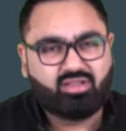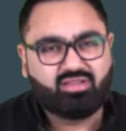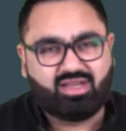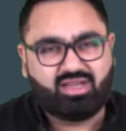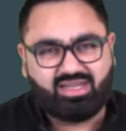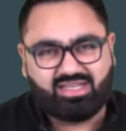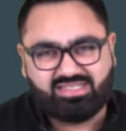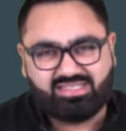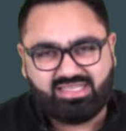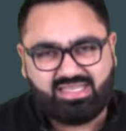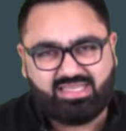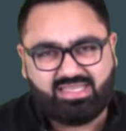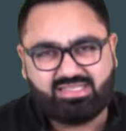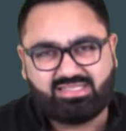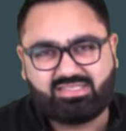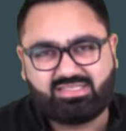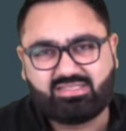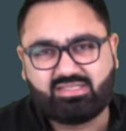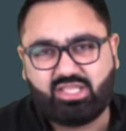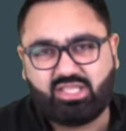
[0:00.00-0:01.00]
The
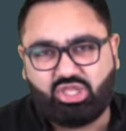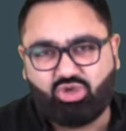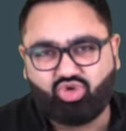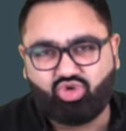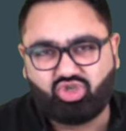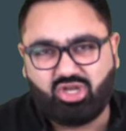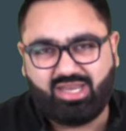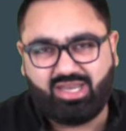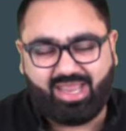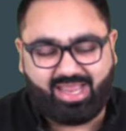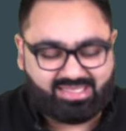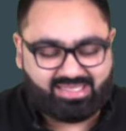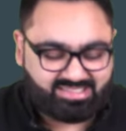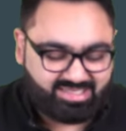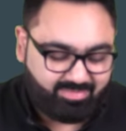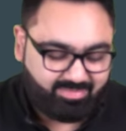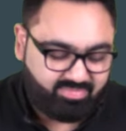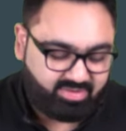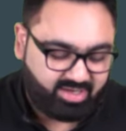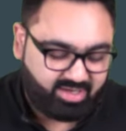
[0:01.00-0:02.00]
disease usually has
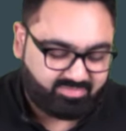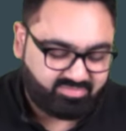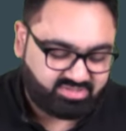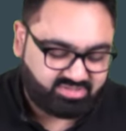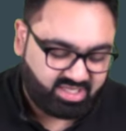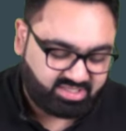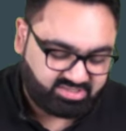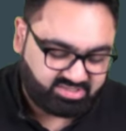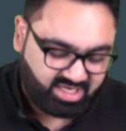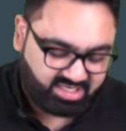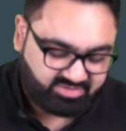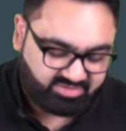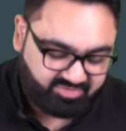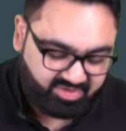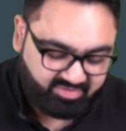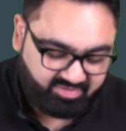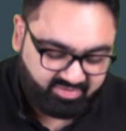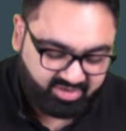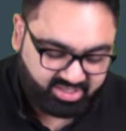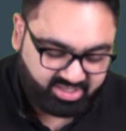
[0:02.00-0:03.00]
symptoms such as
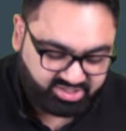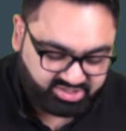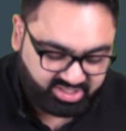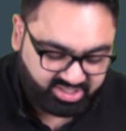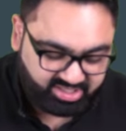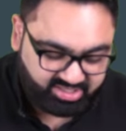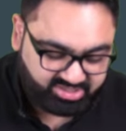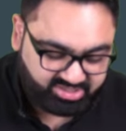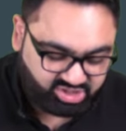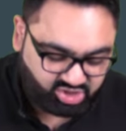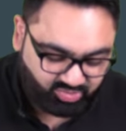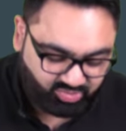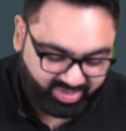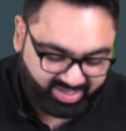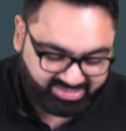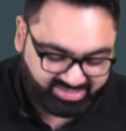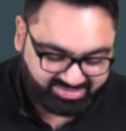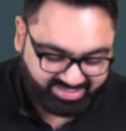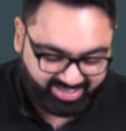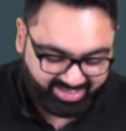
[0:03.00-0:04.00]
fever, chills,
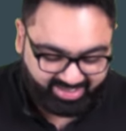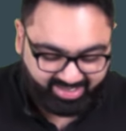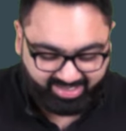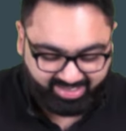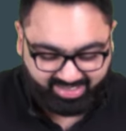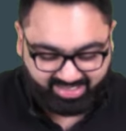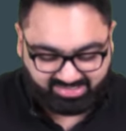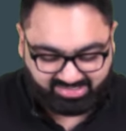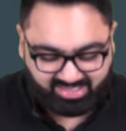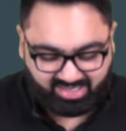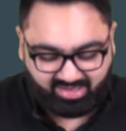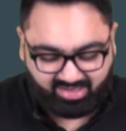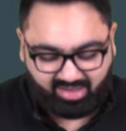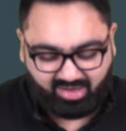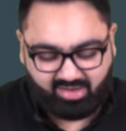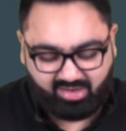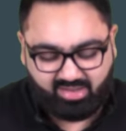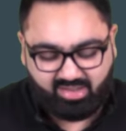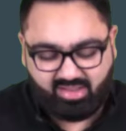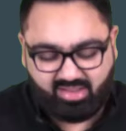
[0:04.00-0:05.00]
sweats, headache,
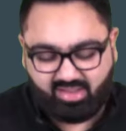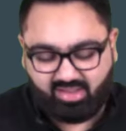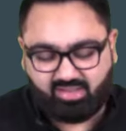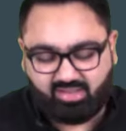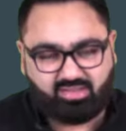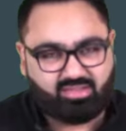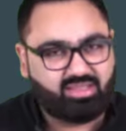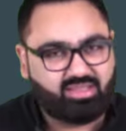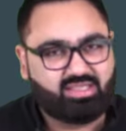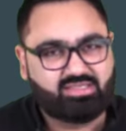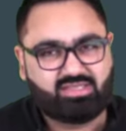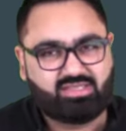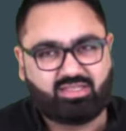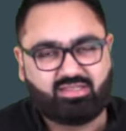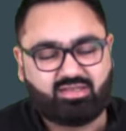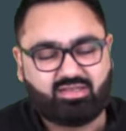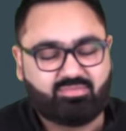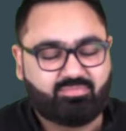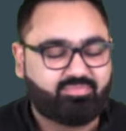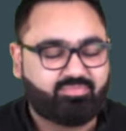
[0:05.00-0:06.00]
etc. These
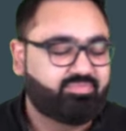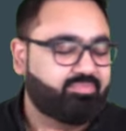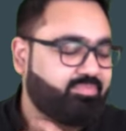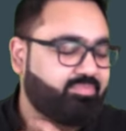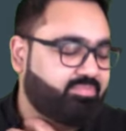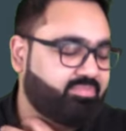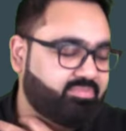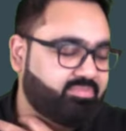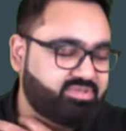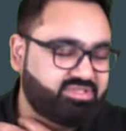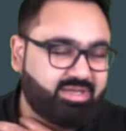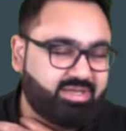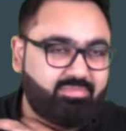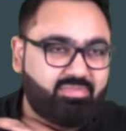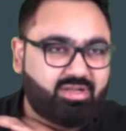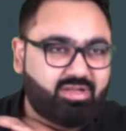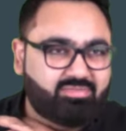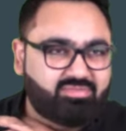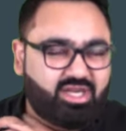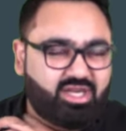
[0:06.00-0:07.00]
are the
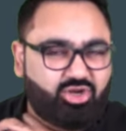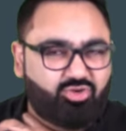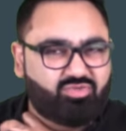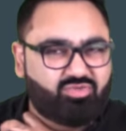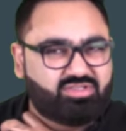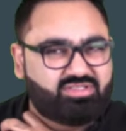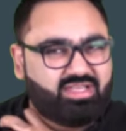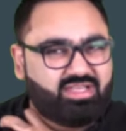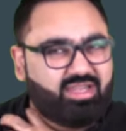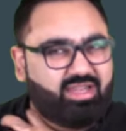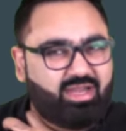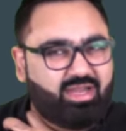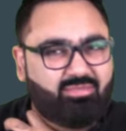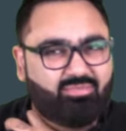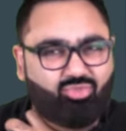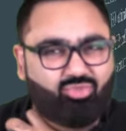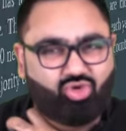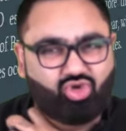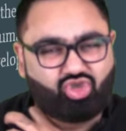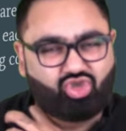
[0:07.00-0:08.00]
symptoms that you will see
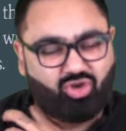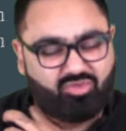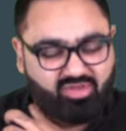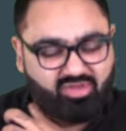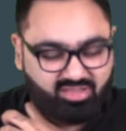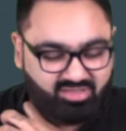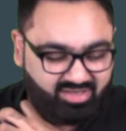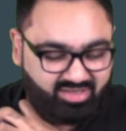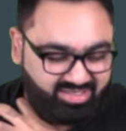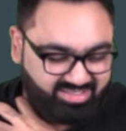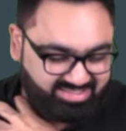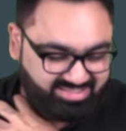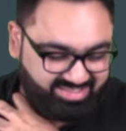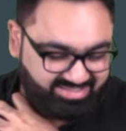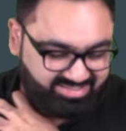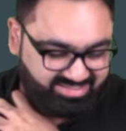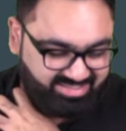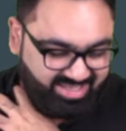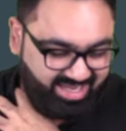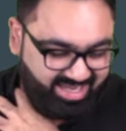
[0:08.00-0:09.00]
in most of the other
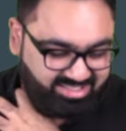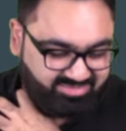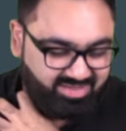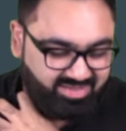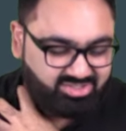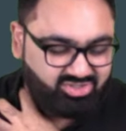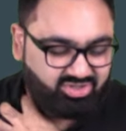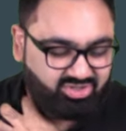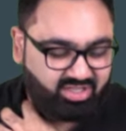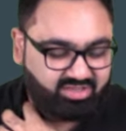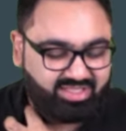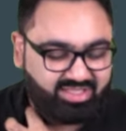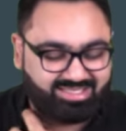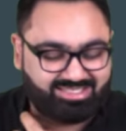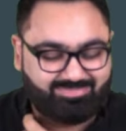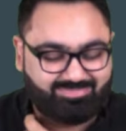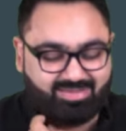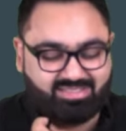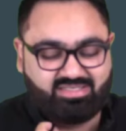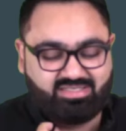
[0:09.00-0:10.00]
diseases as well, so
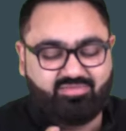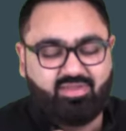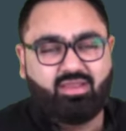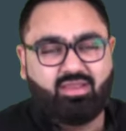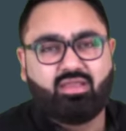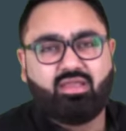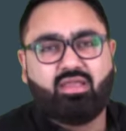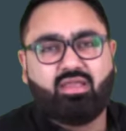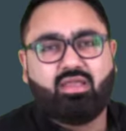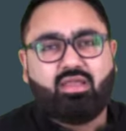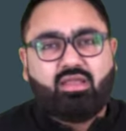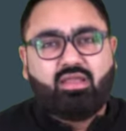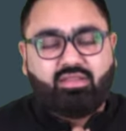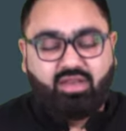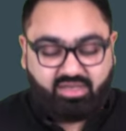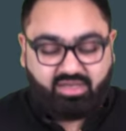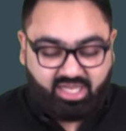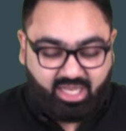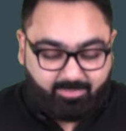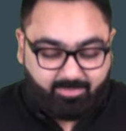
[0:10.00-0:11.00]
nothing specific.
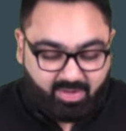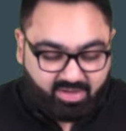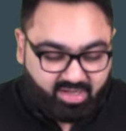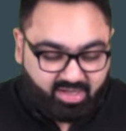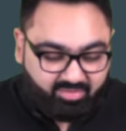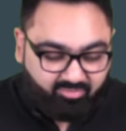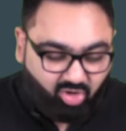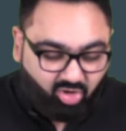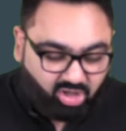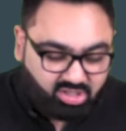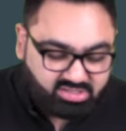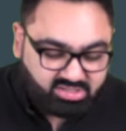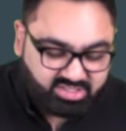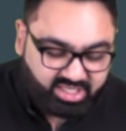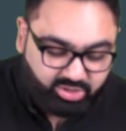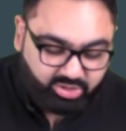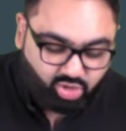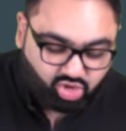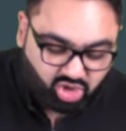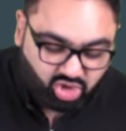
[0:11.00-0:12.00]
The treatment involves
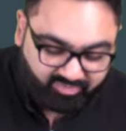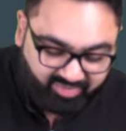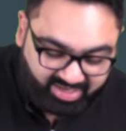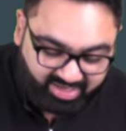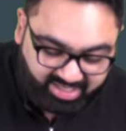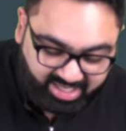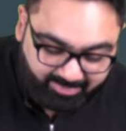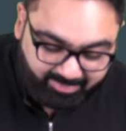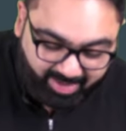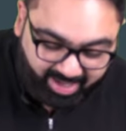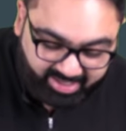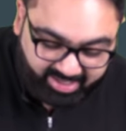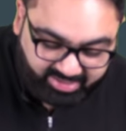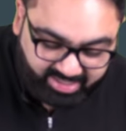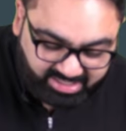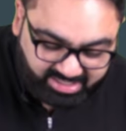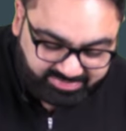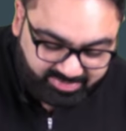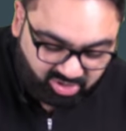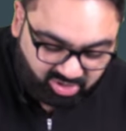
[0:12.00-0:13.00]
the use of
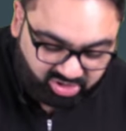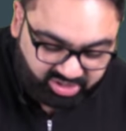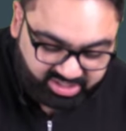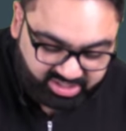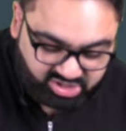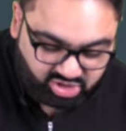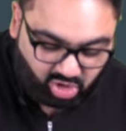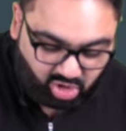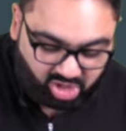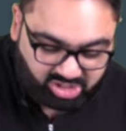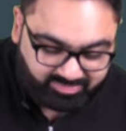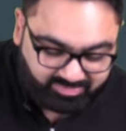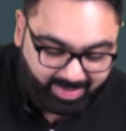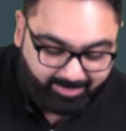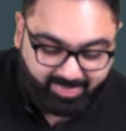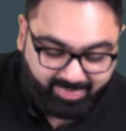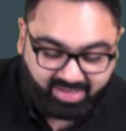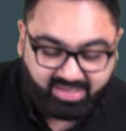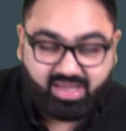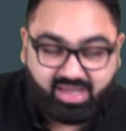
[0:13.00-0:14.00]
antibiotics because it is caused
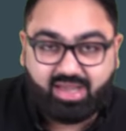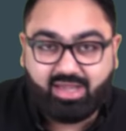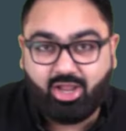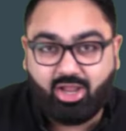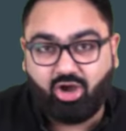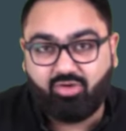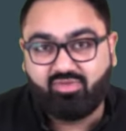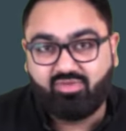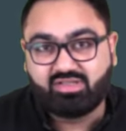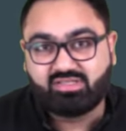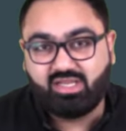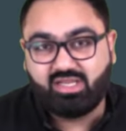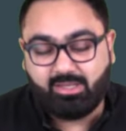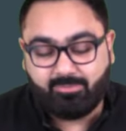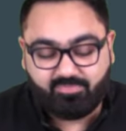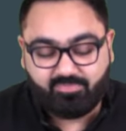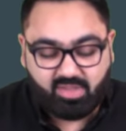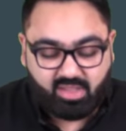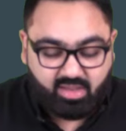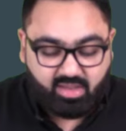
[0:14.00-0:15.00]
by bacteria,
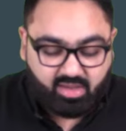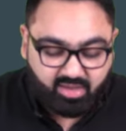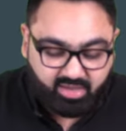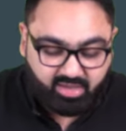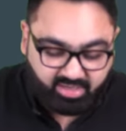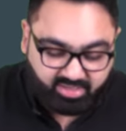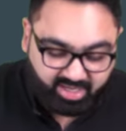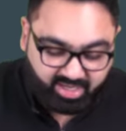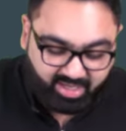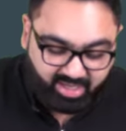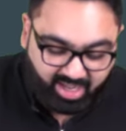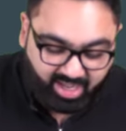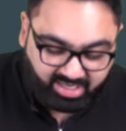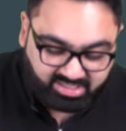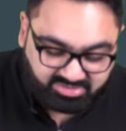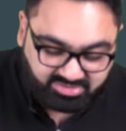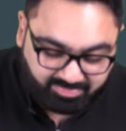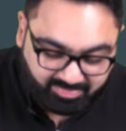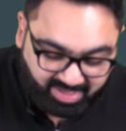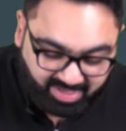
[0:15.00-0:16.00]
obviously. It can
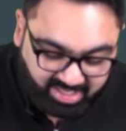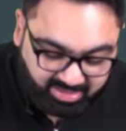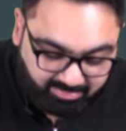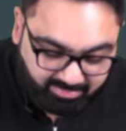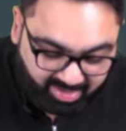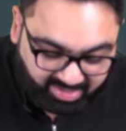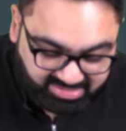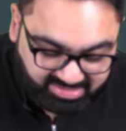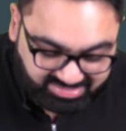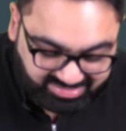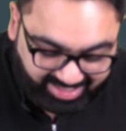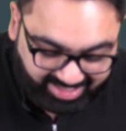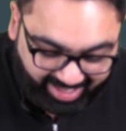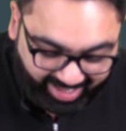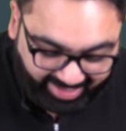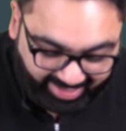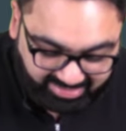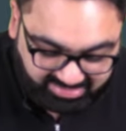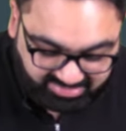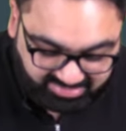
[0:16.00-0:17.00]
last many months
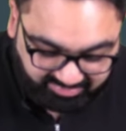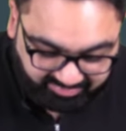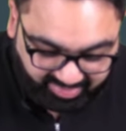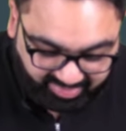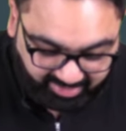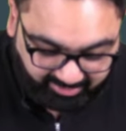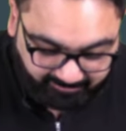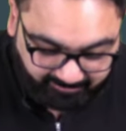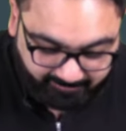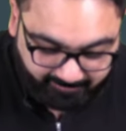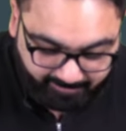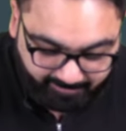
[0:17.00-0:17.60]
as well.